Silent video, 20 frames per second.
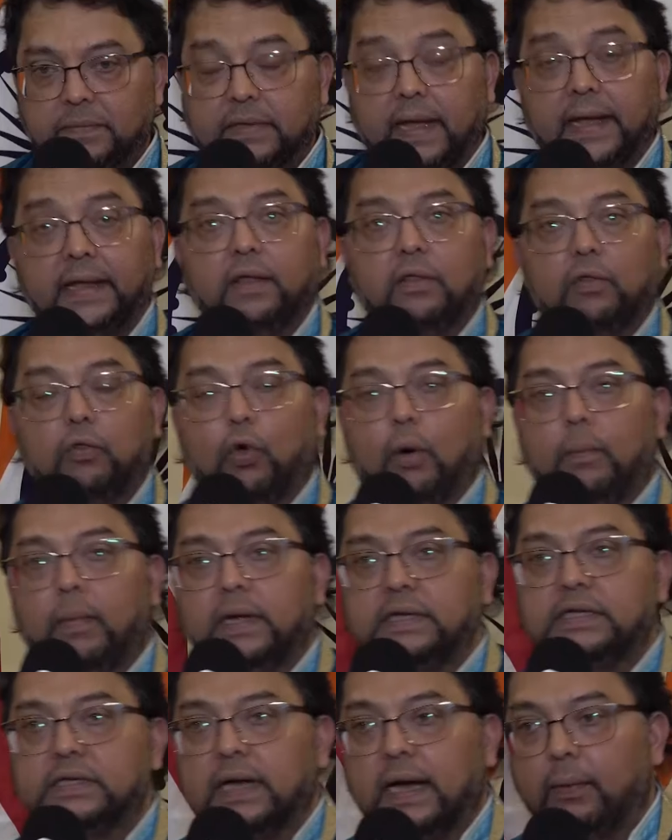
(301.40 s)
Thank you so
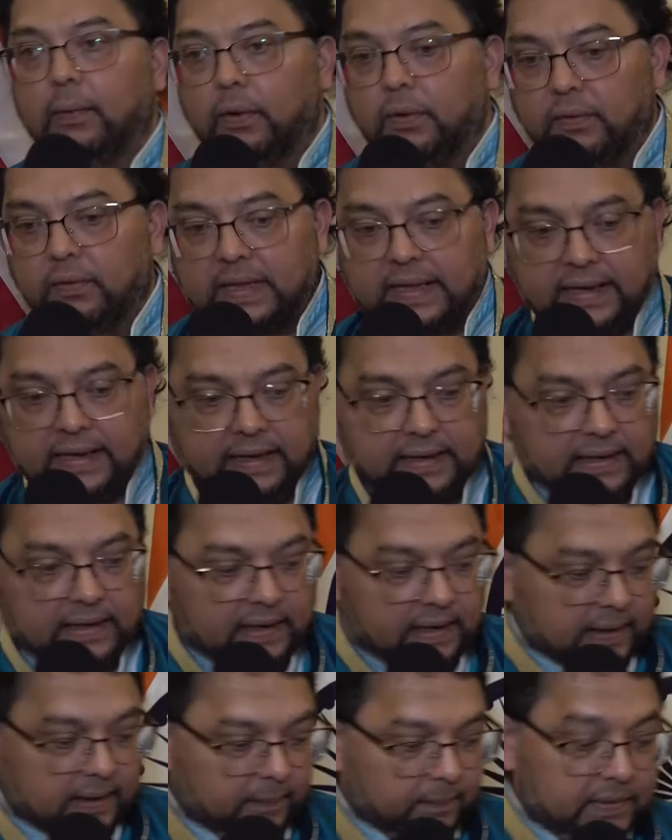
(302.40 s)
much. I want to say
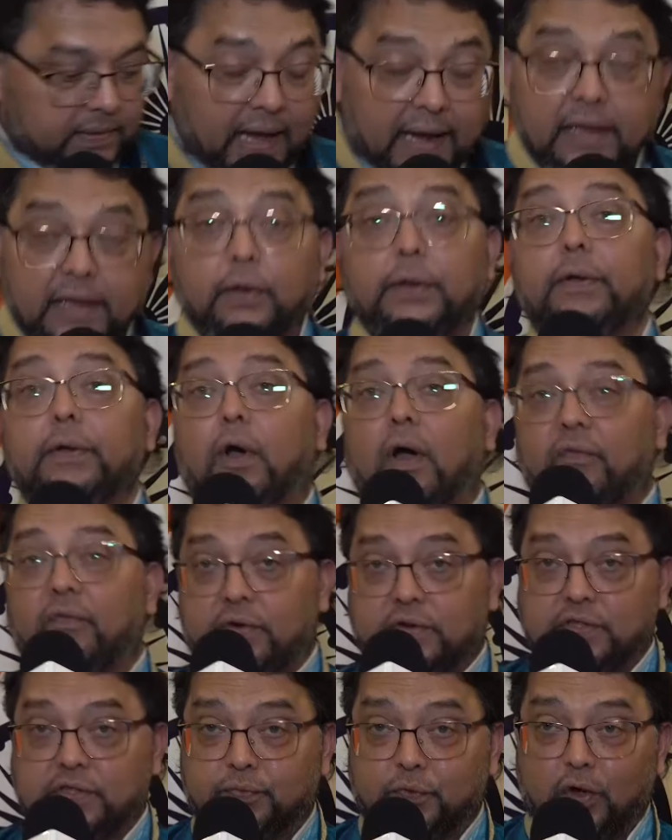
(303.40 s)
thank you, New York,
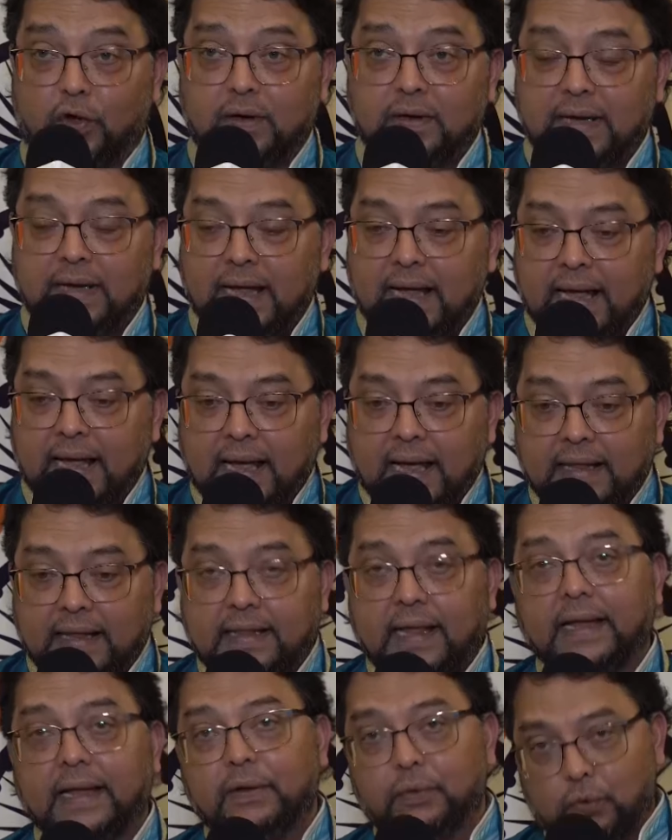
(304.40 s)
first of all,
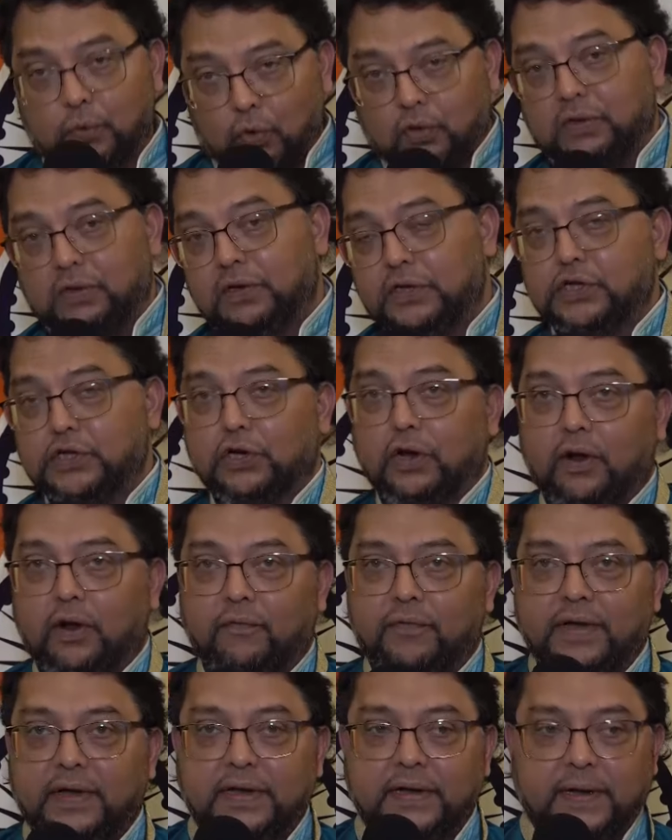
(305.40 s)
and thank you, Consulate General
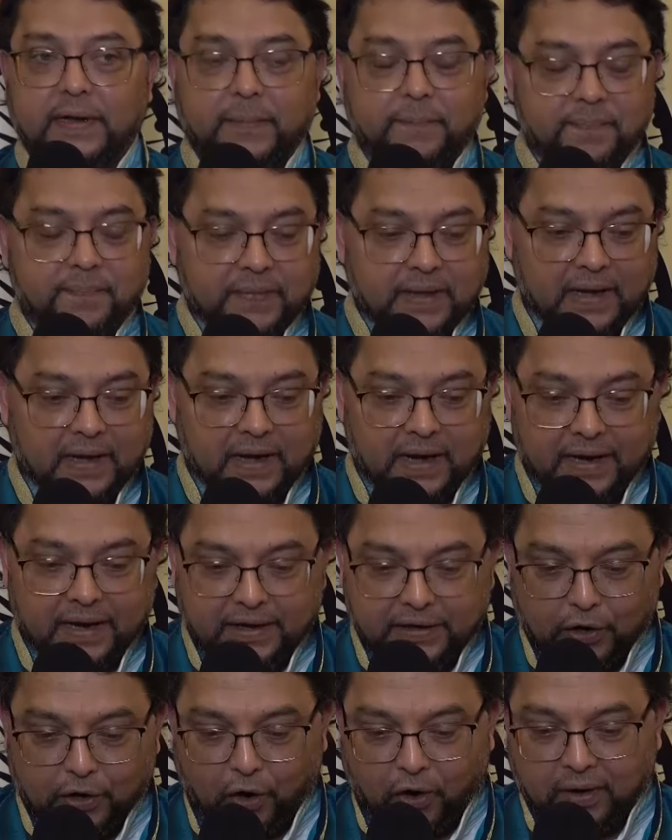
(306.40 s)
of India
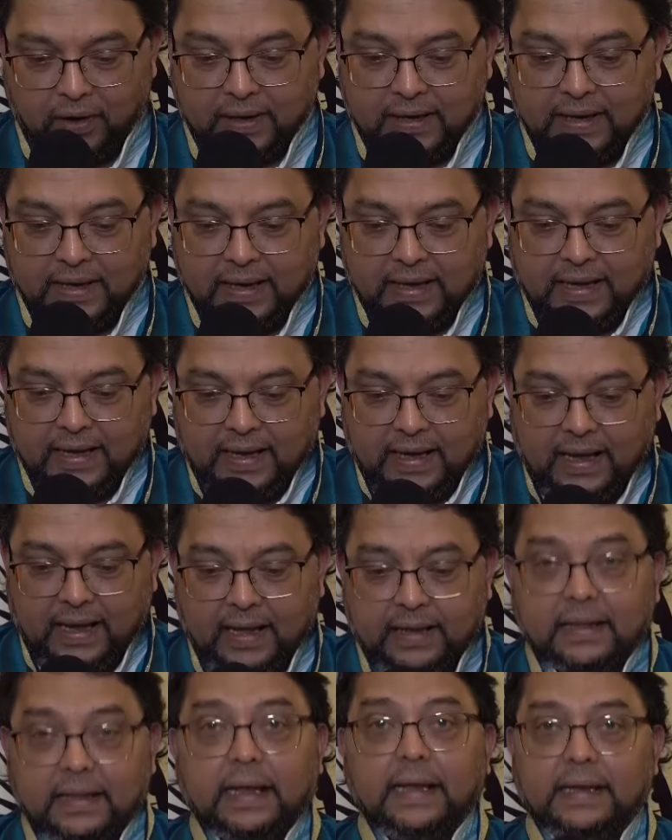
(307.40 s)
in New York,
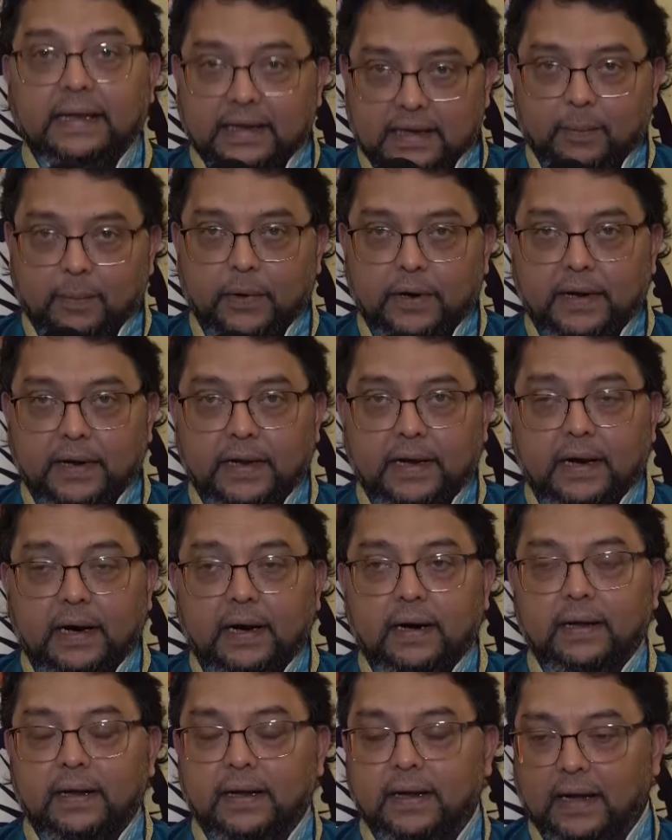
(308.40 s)
and the Indian community
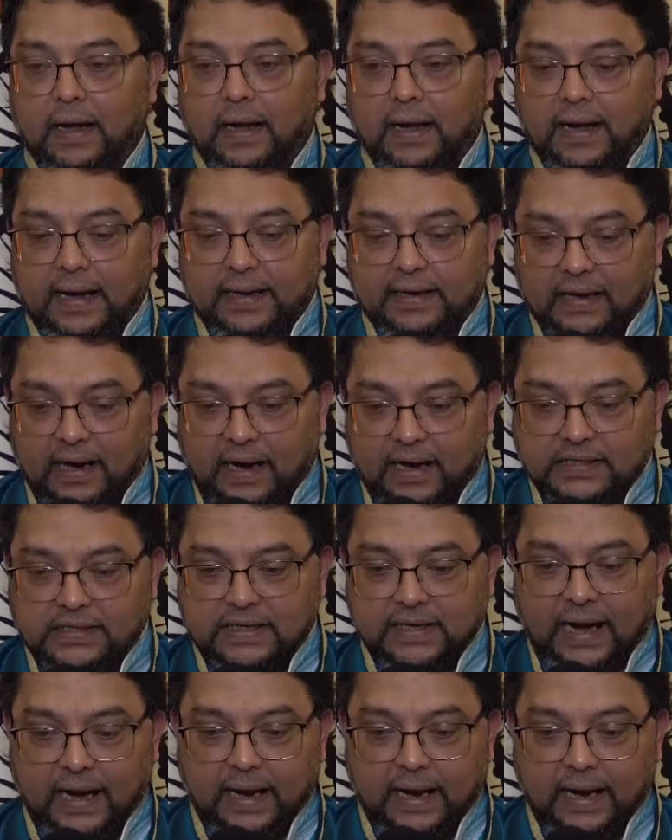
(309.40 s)
here at large.